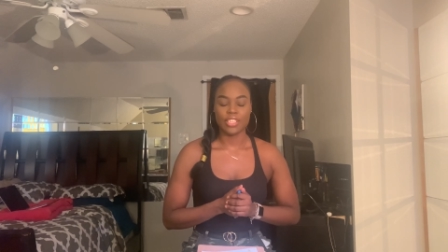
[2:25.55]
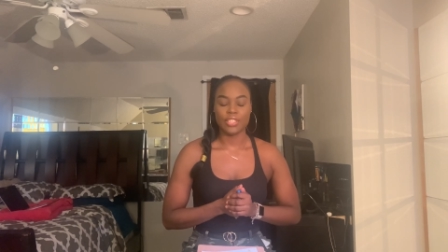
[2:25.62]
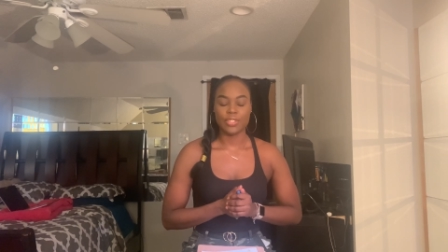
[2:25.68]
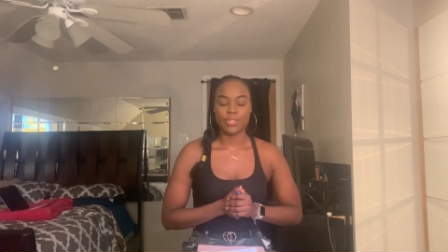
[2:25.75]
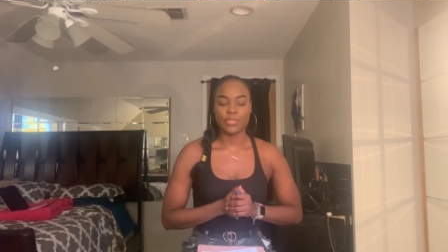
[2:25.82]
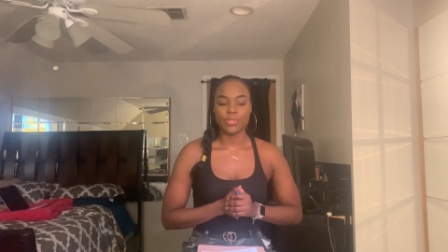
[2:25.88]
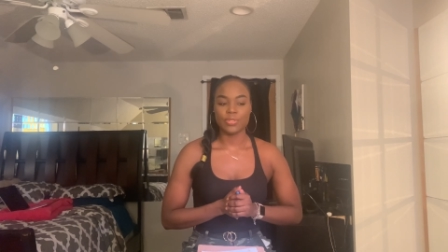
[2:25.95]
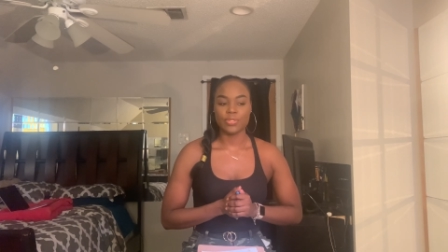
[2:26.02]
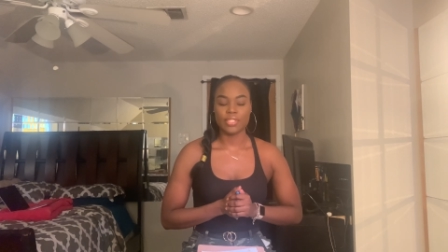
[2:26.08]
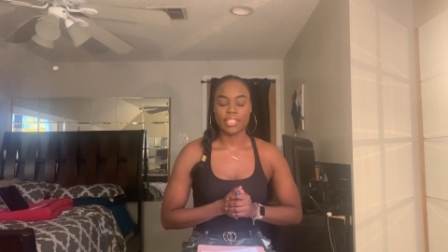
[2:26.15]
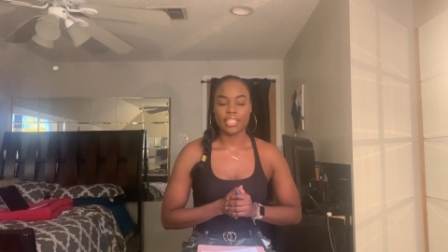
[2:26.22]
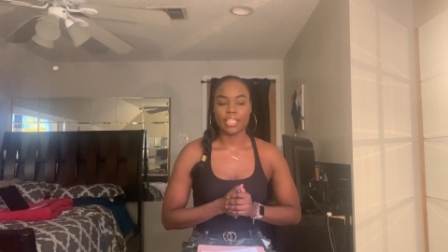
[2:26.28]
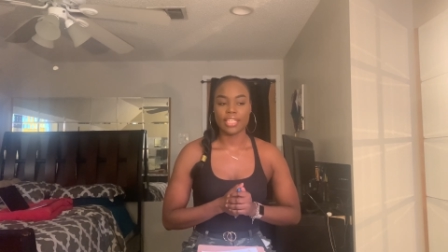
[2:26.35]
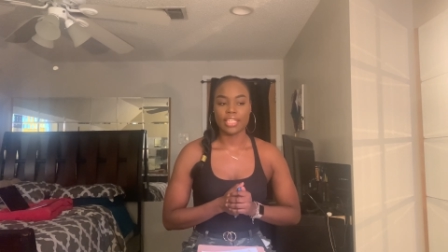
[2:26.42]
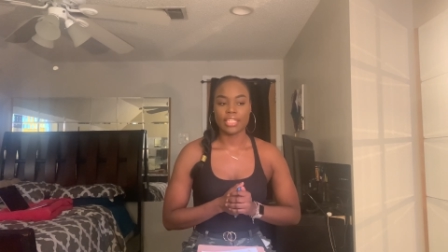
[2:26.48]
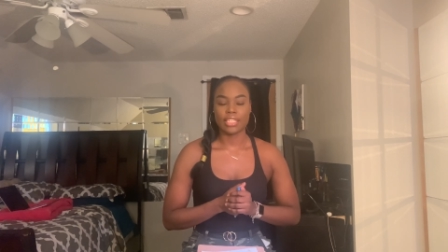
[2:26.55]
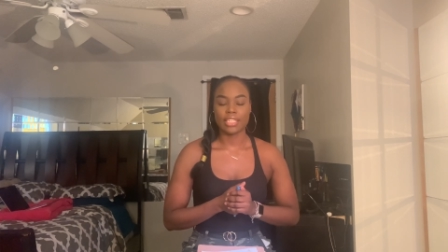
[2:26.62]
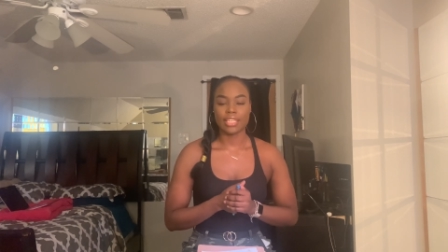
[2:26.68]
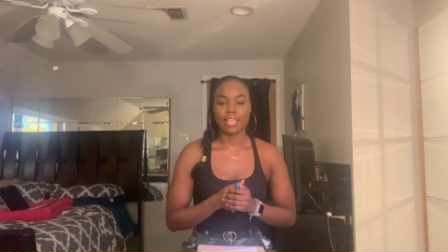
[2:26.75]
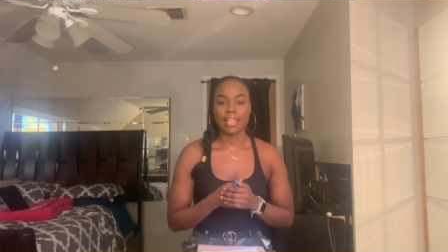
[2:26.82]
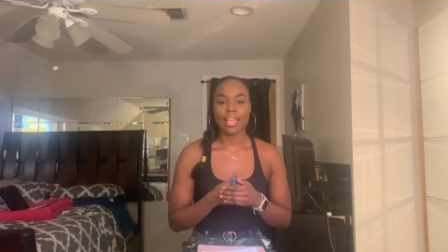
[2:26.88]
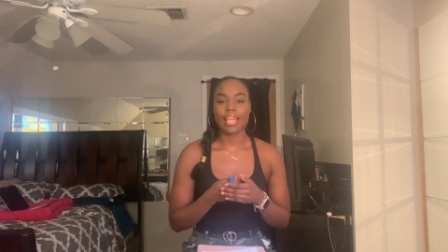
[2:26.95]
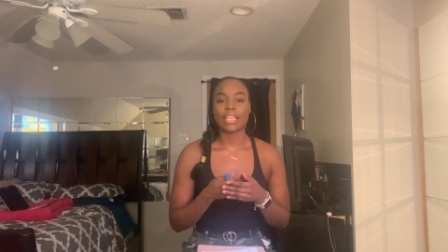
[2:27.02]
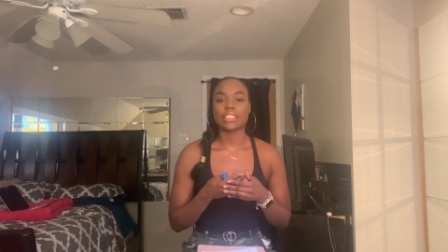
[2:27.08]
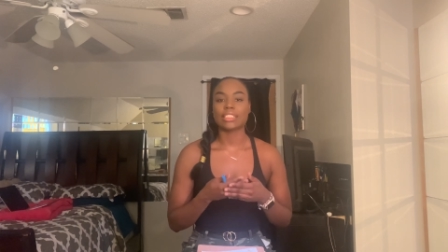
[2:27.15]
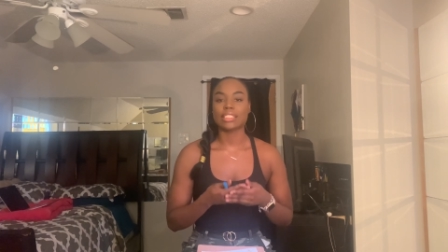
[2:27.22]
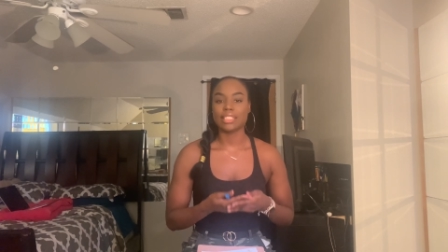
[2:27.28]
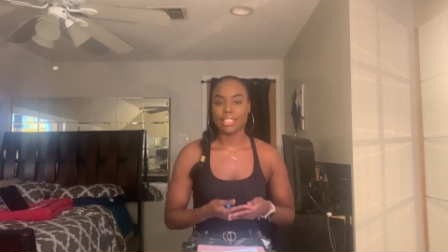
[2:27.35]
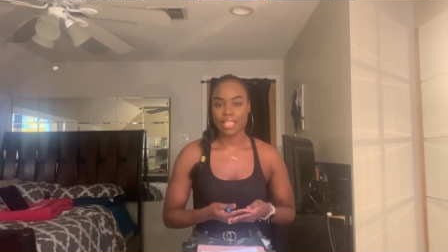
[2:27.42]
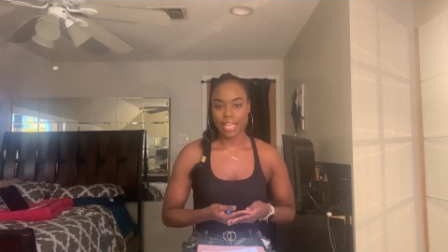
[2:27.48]
you did as
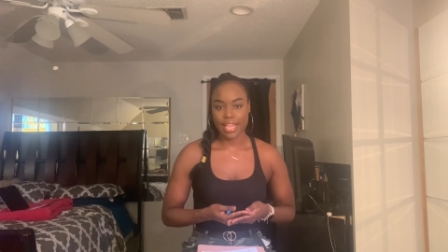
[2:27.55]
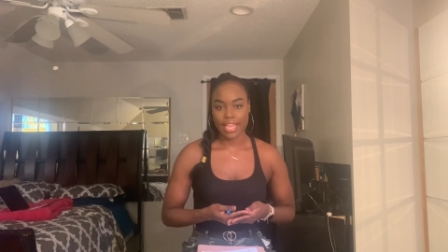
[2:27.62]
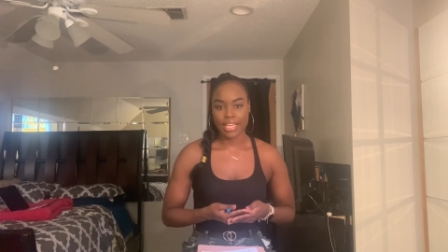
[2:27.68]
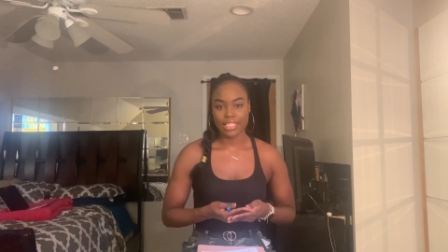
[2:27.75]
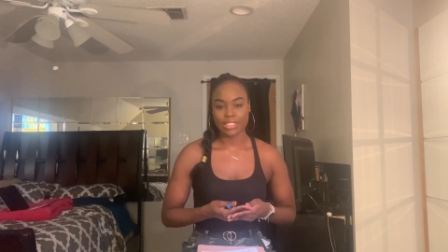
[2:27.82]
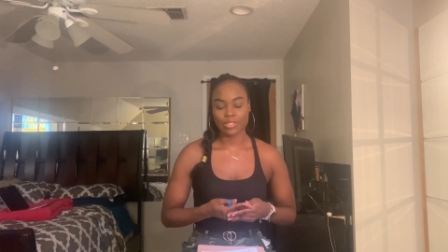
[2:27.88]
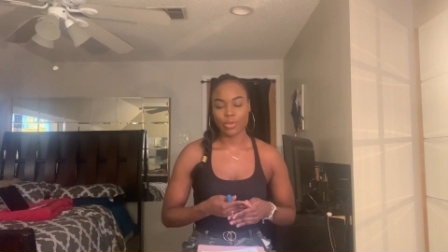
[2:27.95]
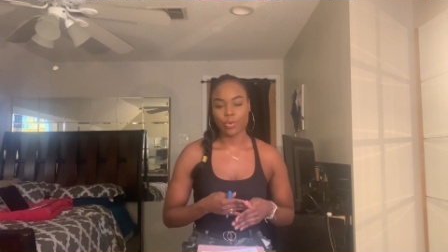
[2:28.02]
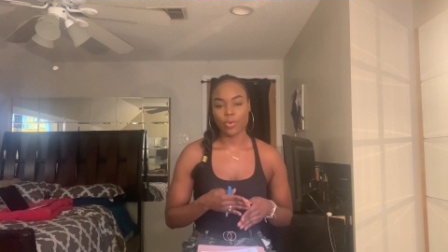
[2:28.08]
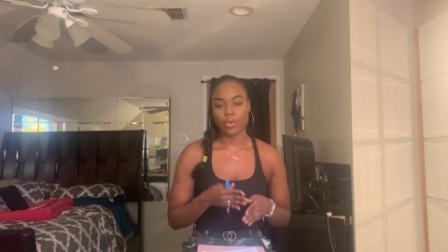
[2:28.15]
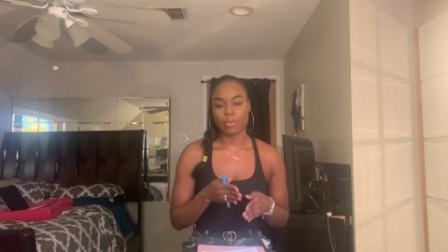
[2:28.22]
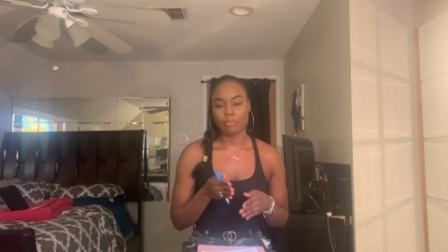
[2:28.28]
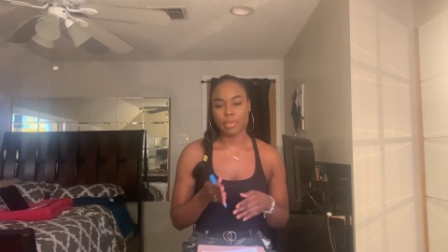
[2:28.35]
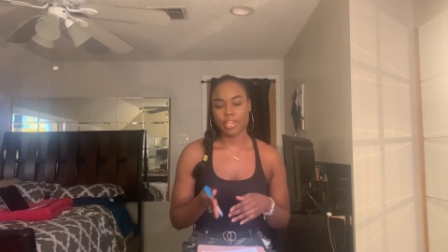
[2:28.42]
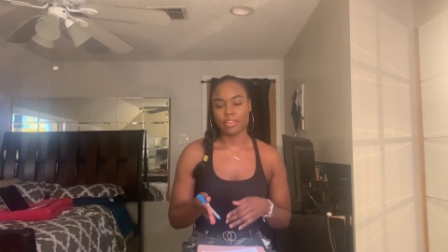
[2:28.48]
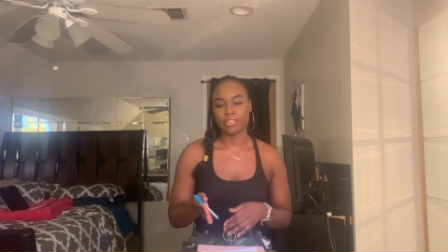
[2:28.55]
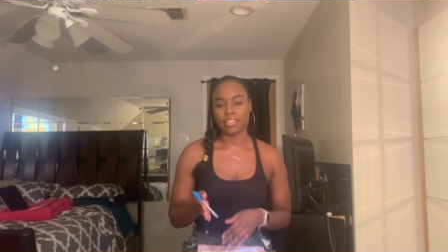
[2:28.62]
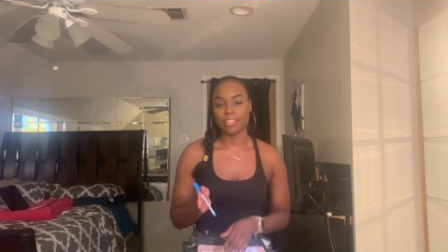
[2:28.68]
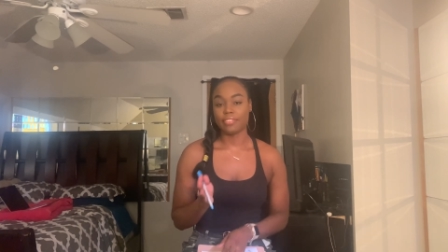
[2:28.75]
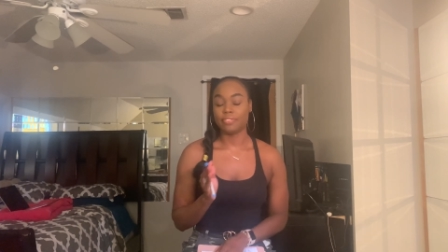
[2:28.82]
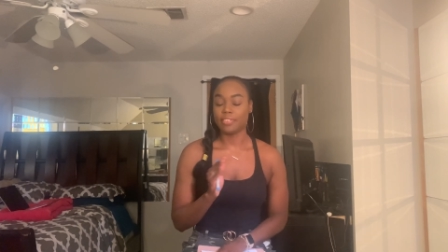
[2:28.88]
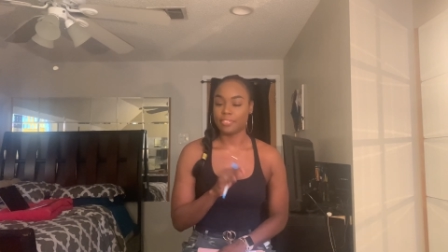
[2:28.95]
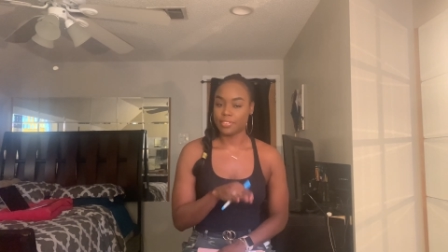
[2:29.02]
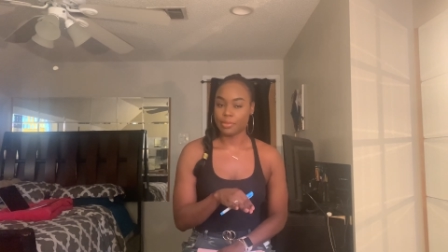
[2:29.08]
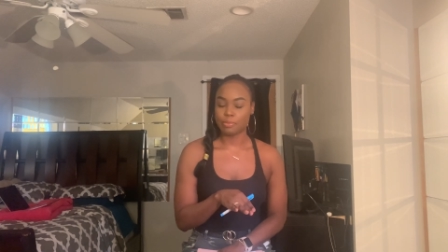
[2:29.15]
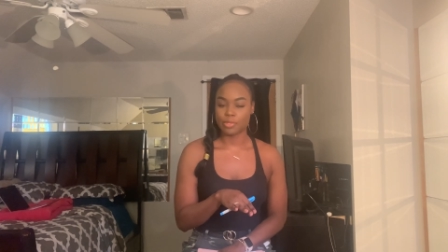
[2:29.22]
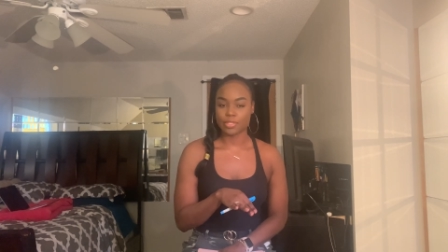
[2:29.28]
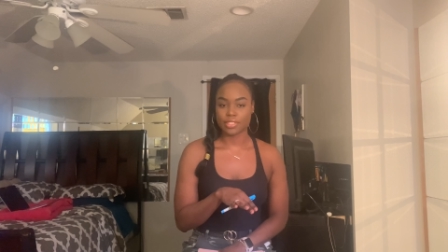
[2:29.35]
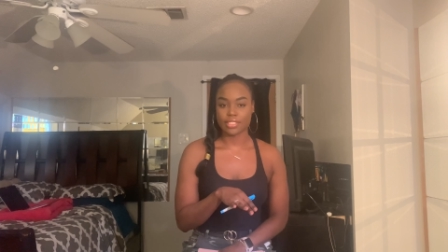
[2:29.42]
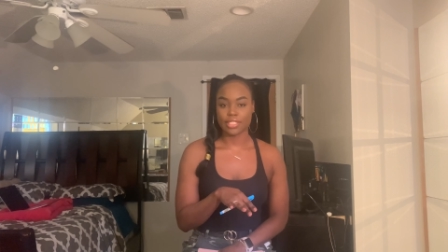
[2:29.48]
good as or better than
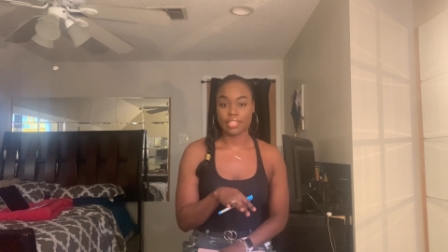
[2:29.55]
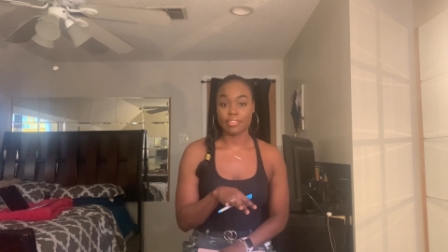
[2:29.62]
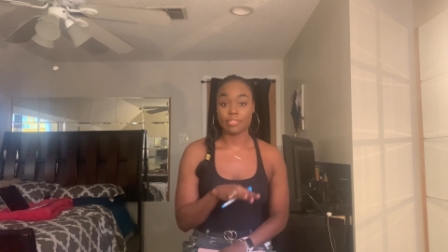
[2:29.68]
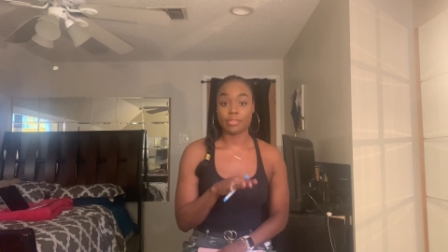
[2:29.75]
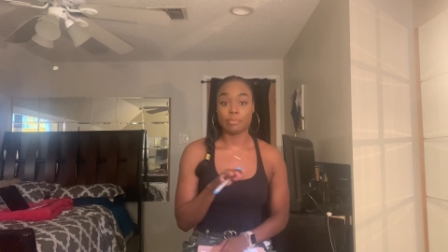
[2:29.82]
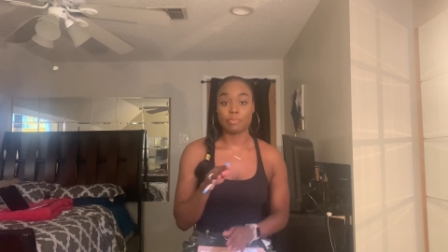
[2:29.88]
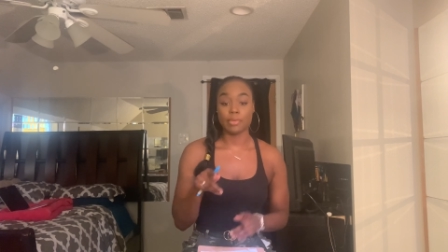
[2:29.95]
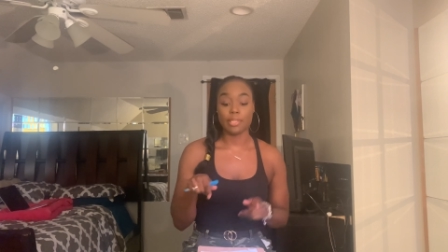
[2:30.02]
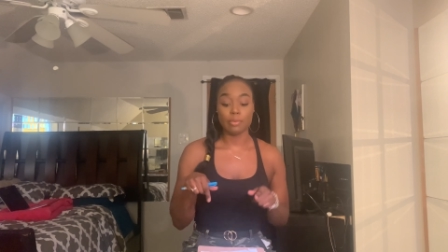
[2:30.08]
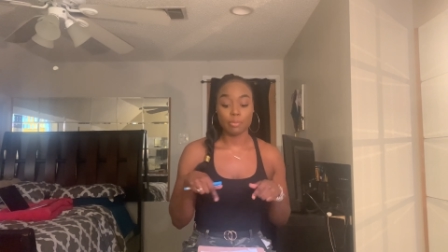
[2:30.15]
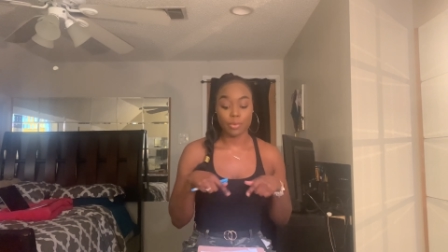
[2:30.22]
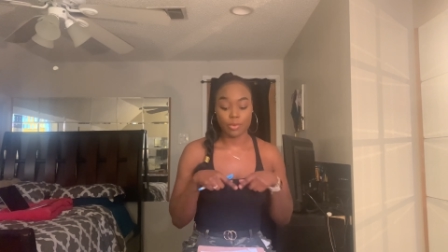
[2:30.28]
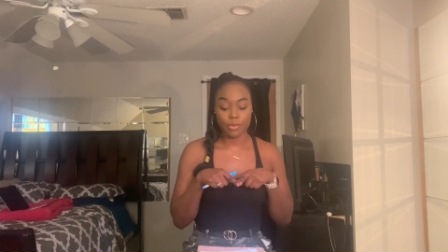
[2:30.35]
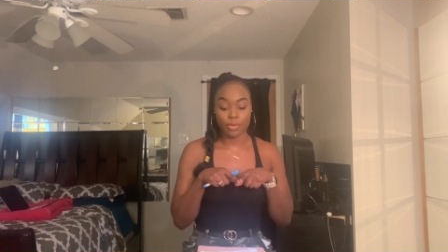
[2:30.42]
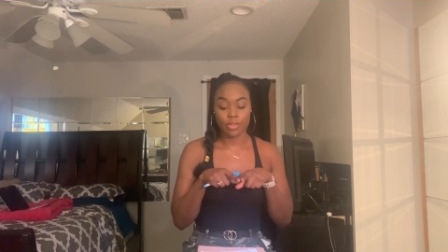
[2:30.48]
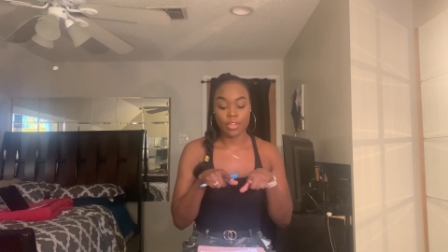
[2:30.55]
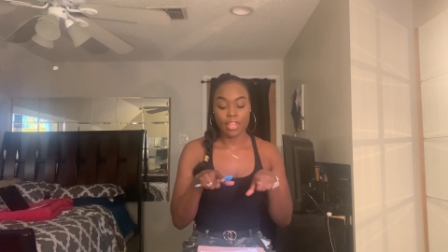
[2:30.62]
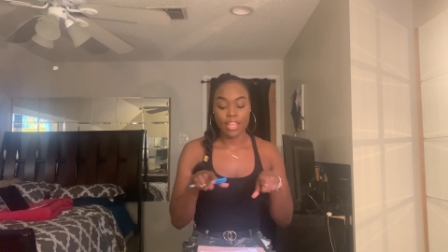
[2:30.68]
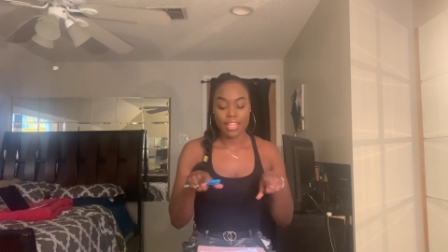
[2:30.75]
50% of the people